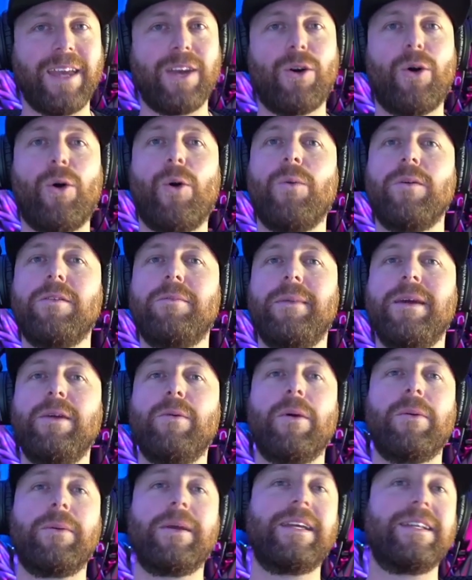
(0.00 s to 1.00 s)
call with me
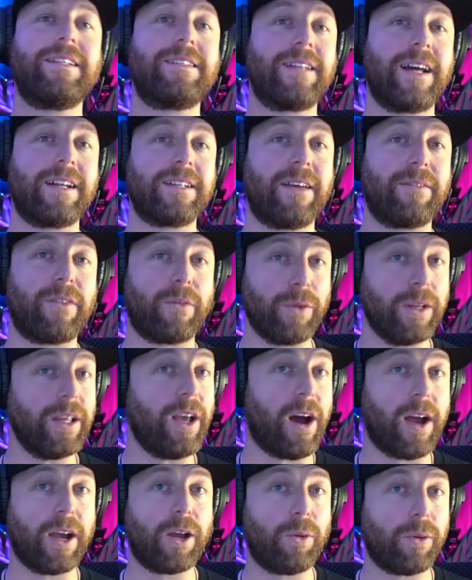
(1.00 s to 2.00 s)
where we can start to have a really
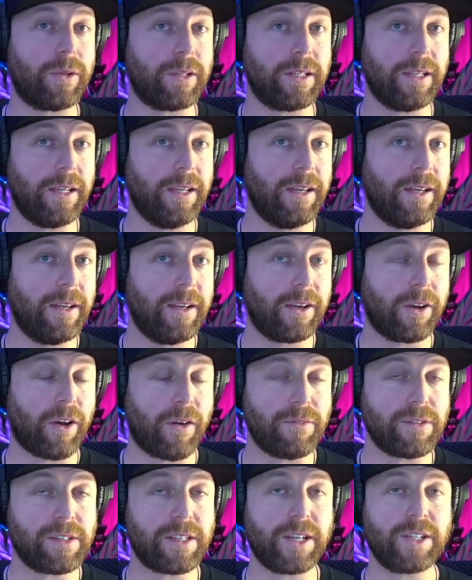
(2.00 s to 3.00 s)
high quality
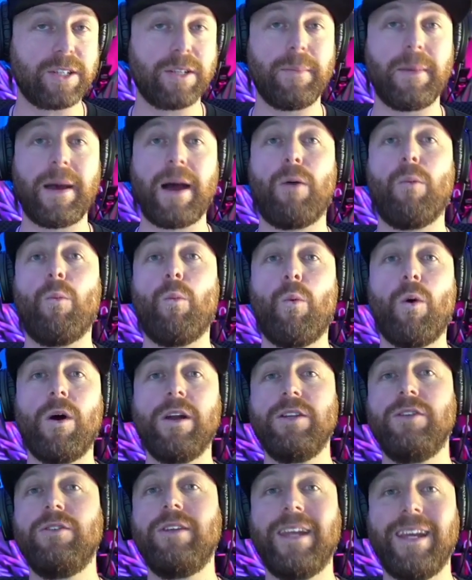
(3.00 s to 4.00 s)
conversation about
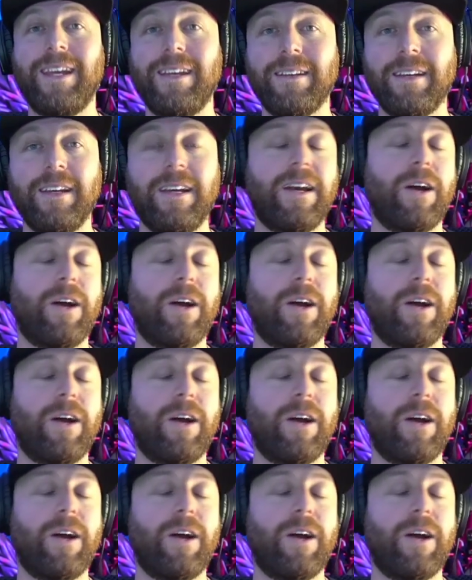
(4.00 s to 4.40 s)
what you need,